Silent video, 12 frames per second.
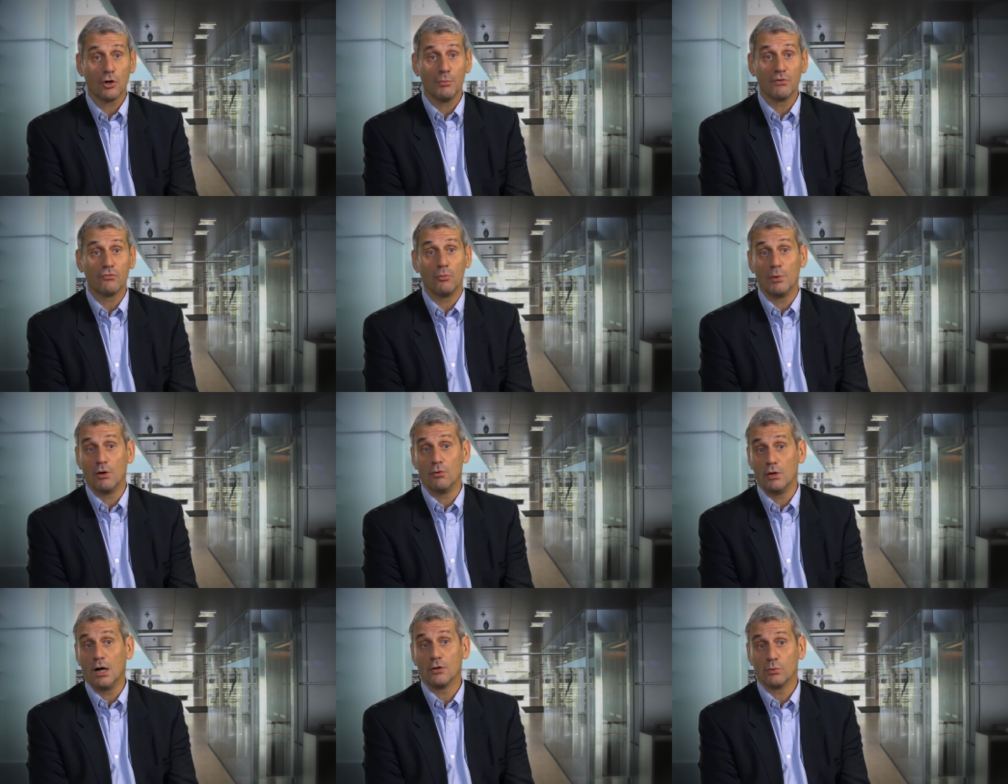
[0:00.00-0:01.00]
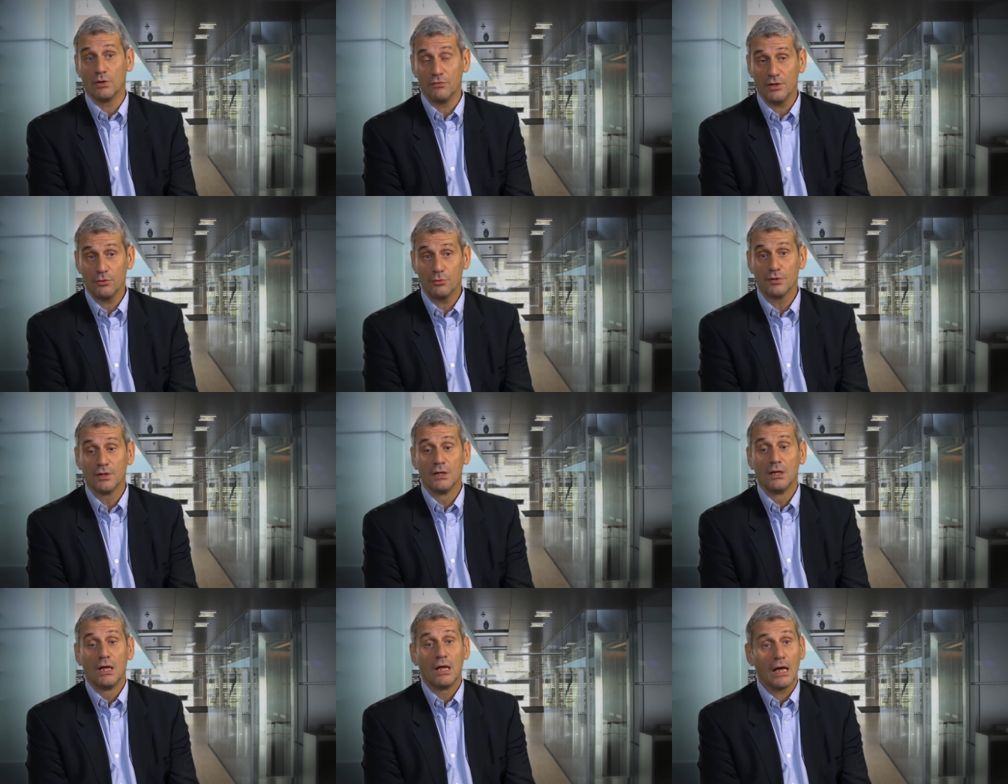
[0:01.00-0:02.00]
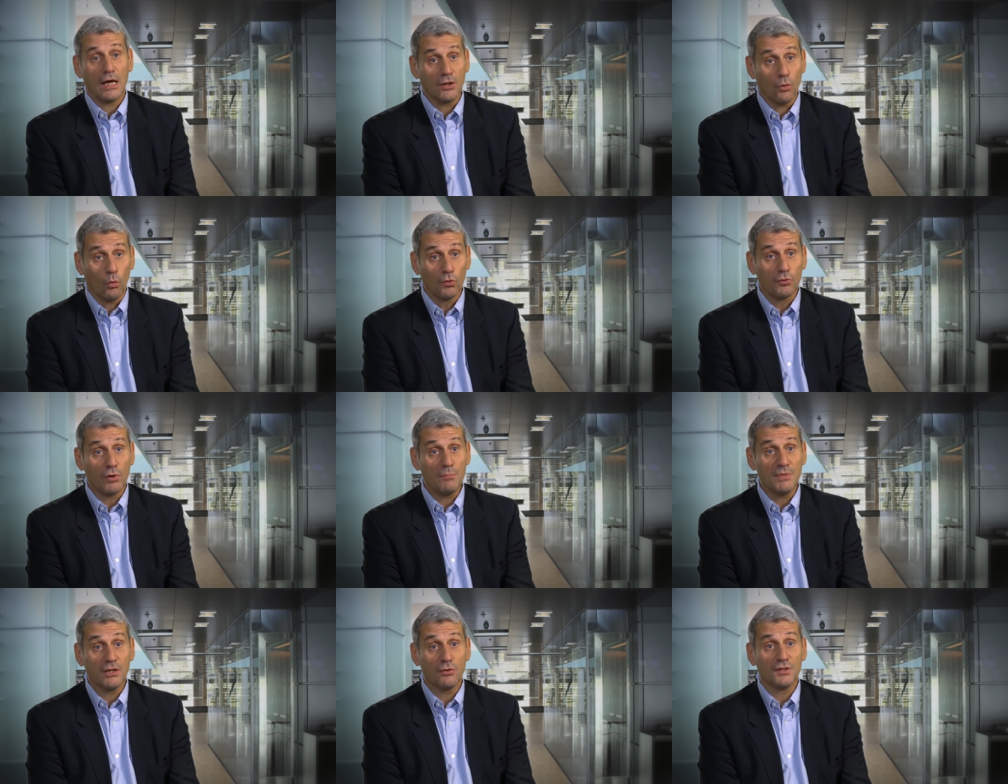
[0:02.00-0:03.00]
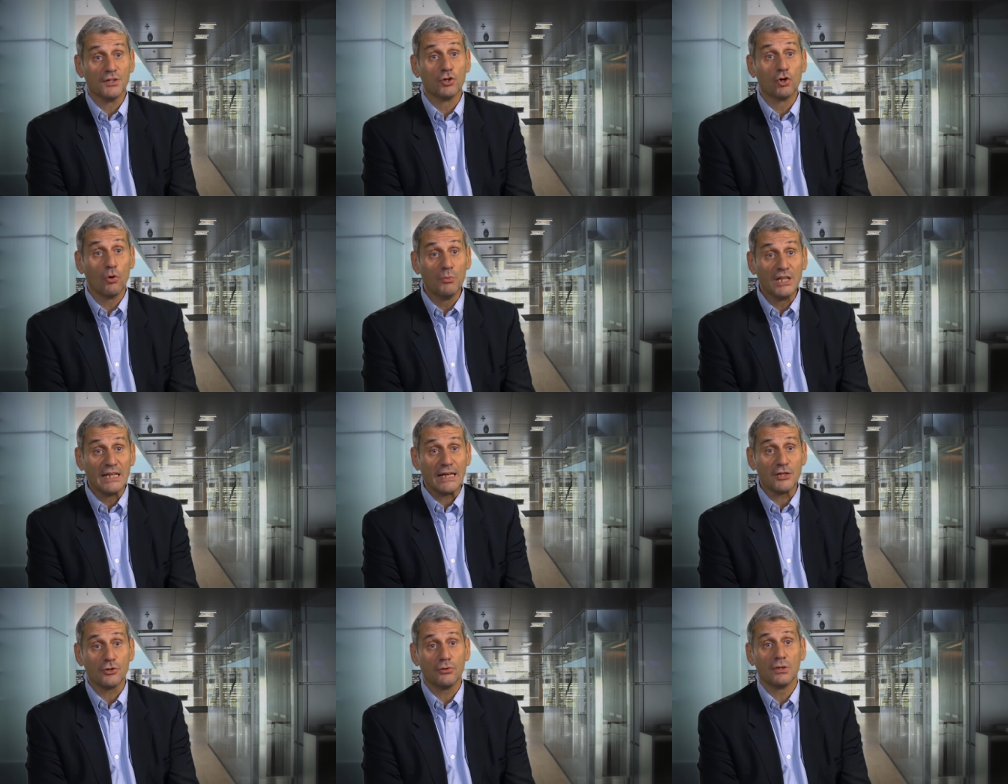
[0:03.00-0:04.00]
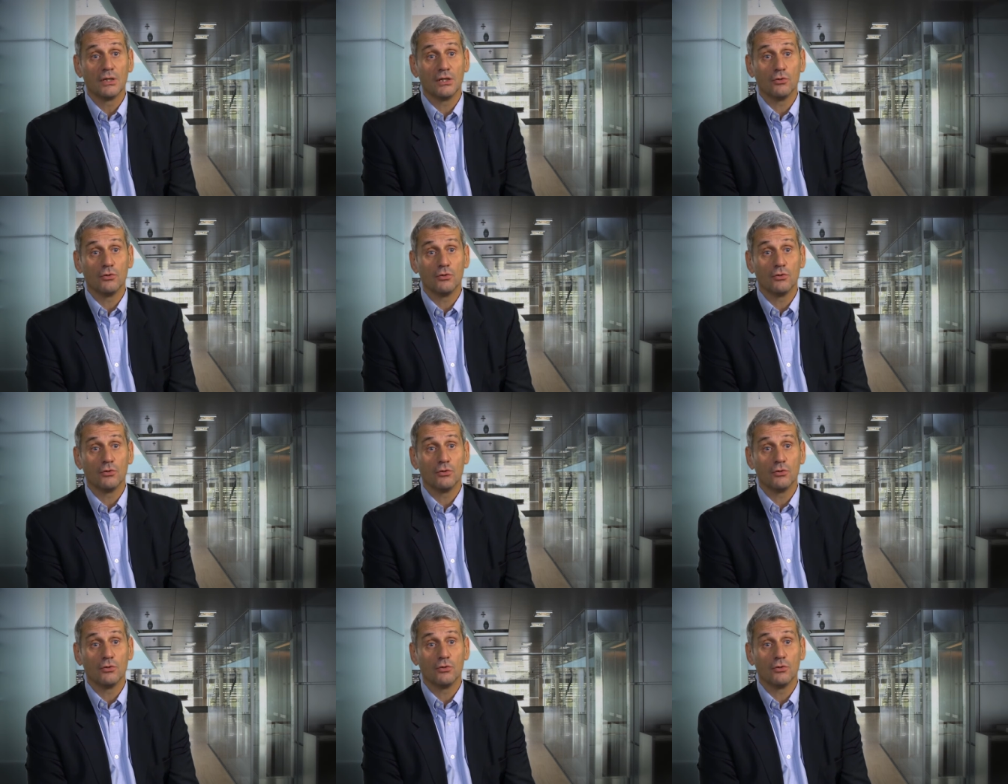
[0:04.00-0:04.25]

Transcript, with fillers: coming from our hardware vendors and also helping us in communication